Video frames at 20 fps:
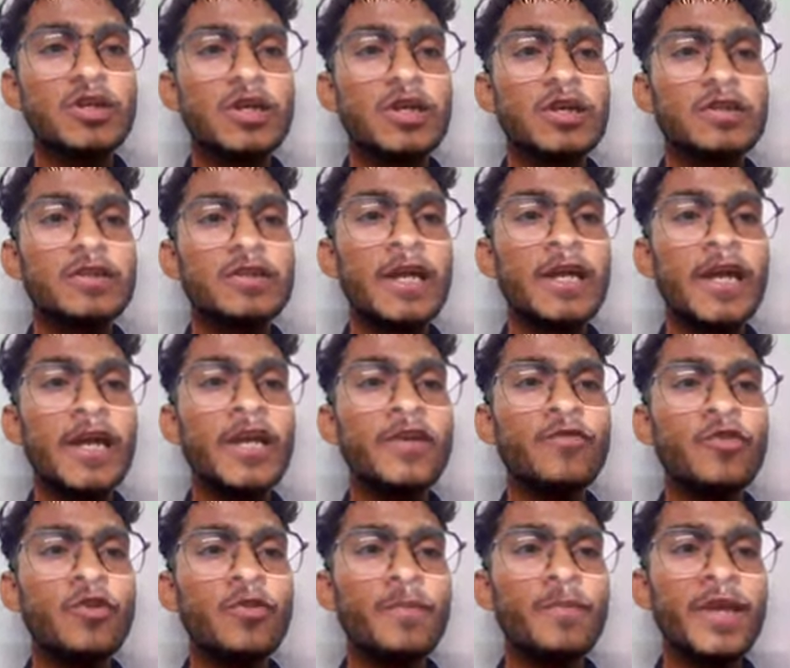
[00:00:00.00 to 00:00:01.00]
then it
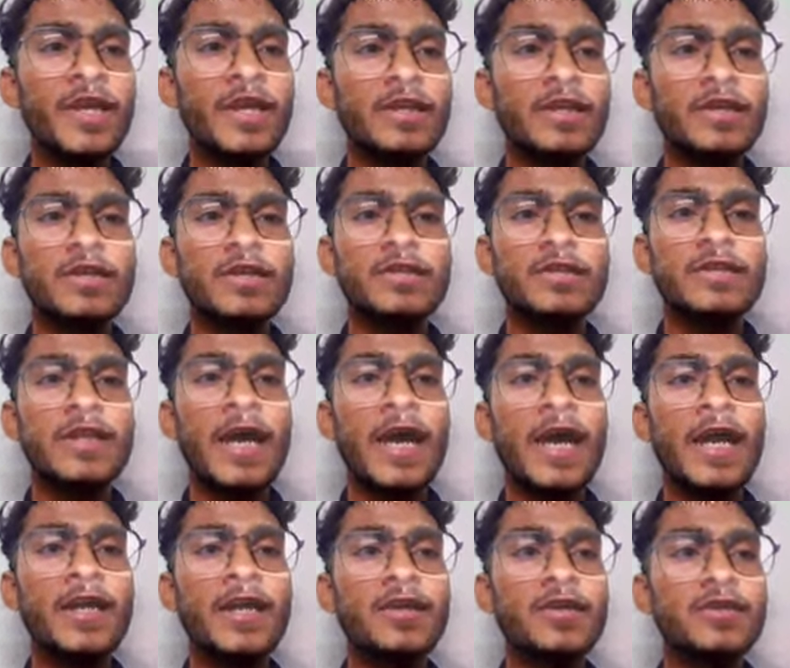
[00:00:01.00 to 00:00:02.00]
would mean
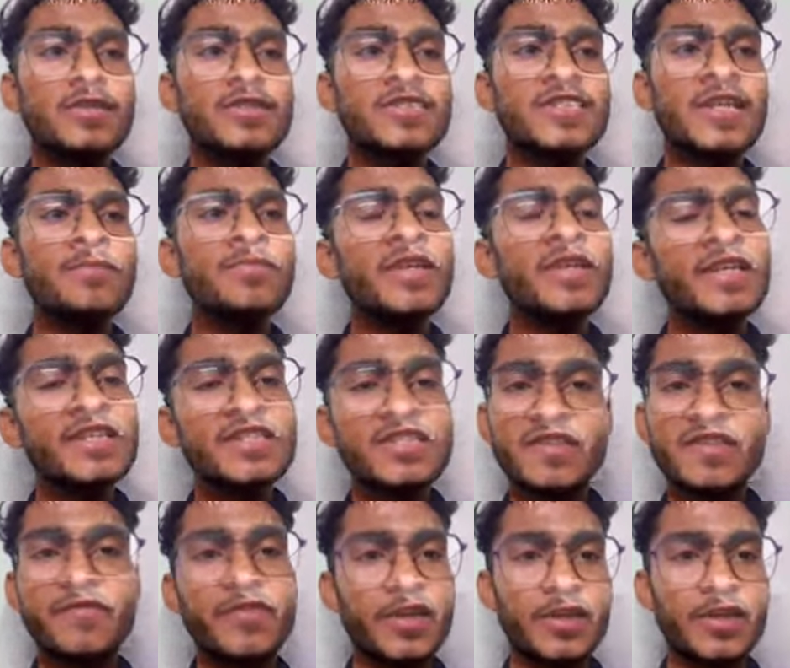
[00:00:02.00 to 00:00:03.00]
that something is different